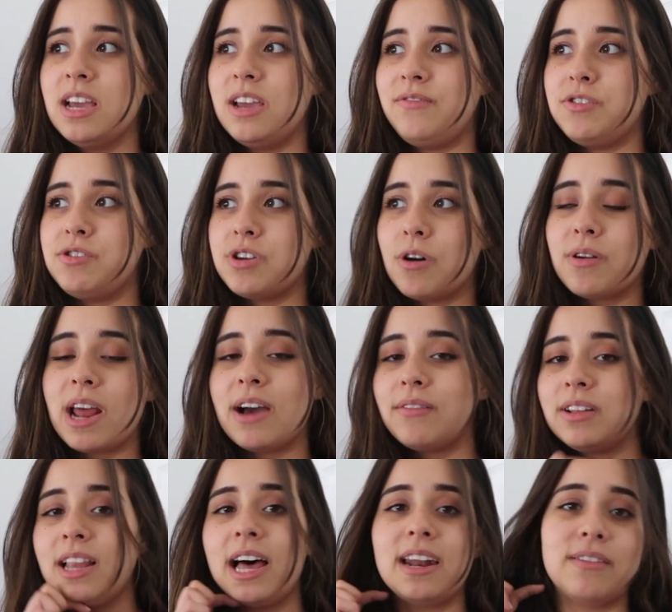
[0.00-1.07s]
If you don't have a
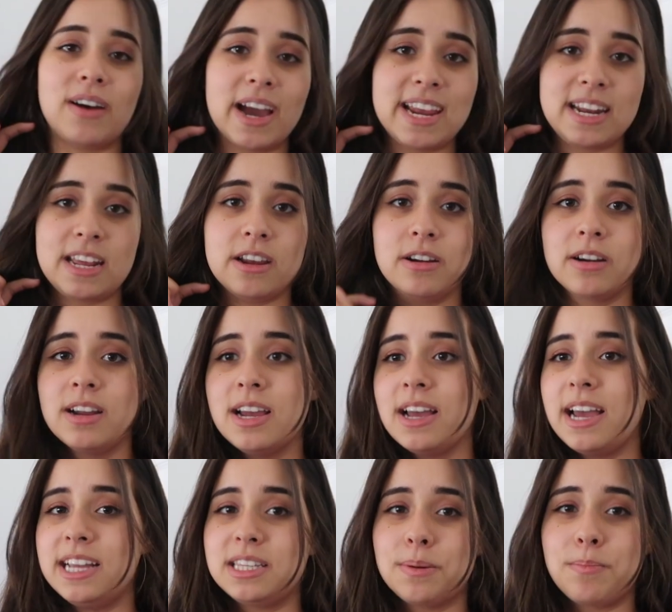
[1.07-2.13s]
lot of height here,
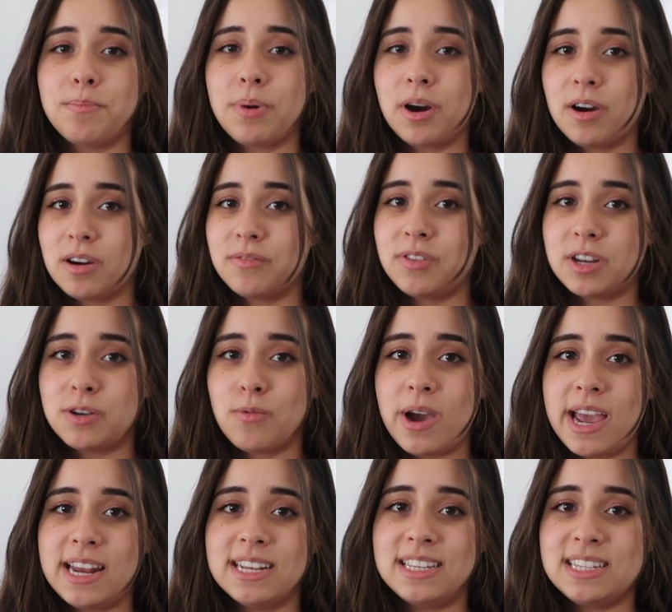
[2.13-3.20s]
it's a perfect
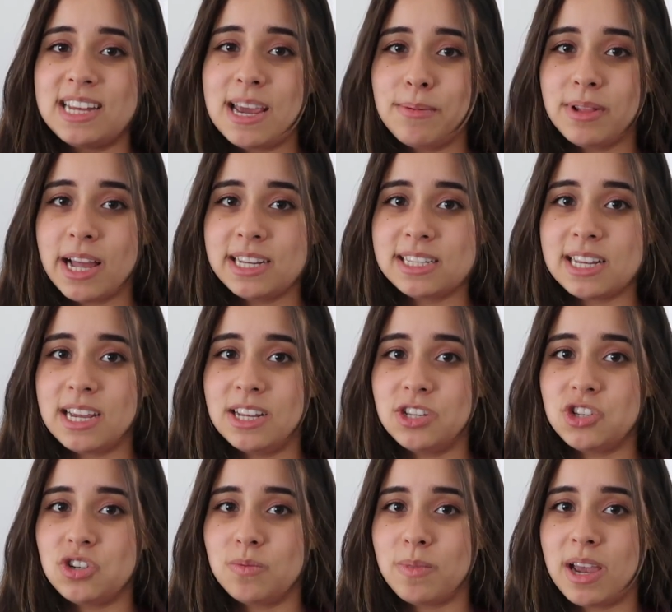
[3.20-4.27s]
way to stabilize the
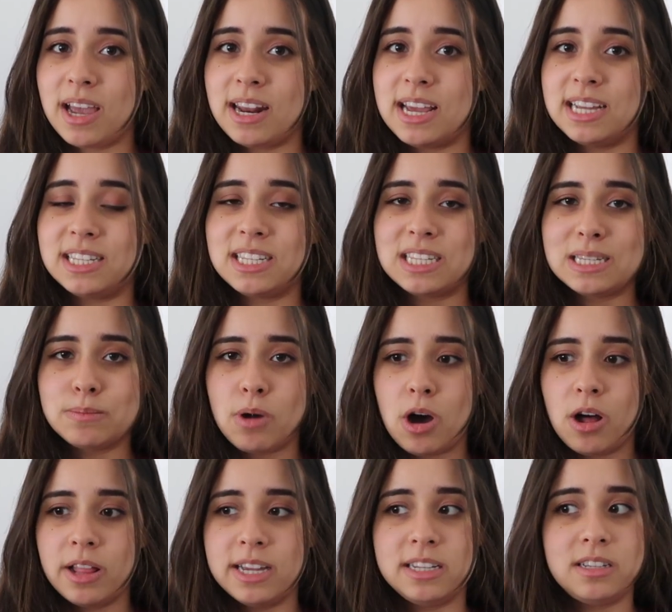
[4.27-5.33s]
instrument. It's
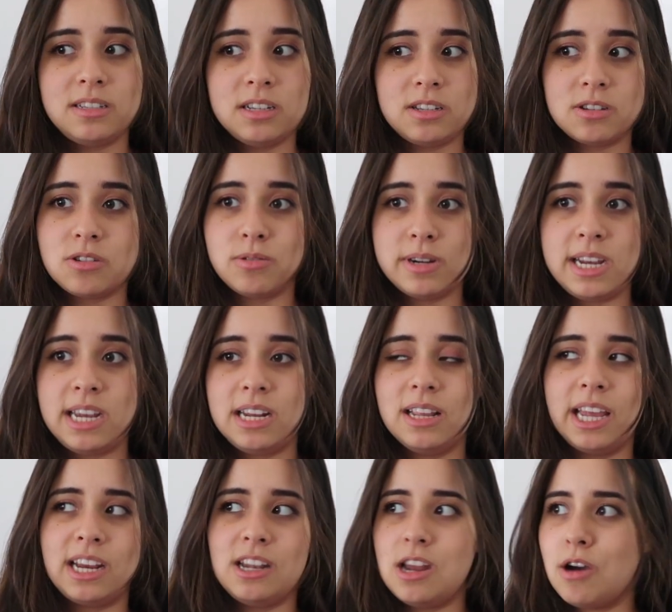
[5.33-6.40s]
small, it's discreet,
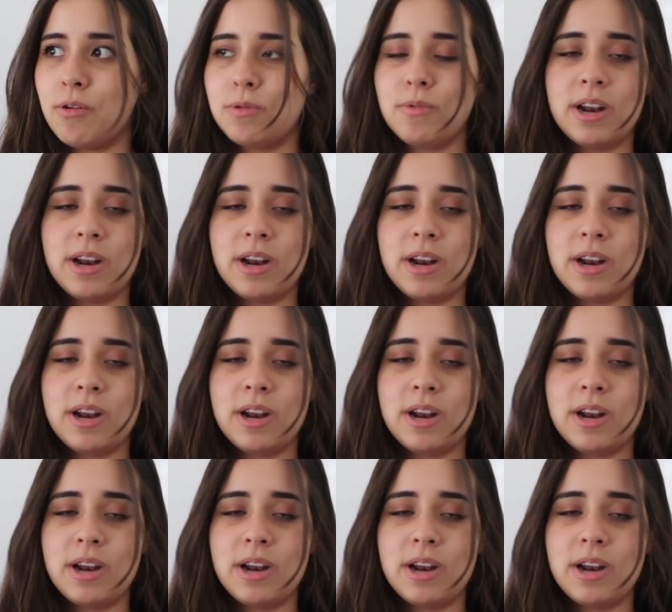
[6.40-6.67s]
like no one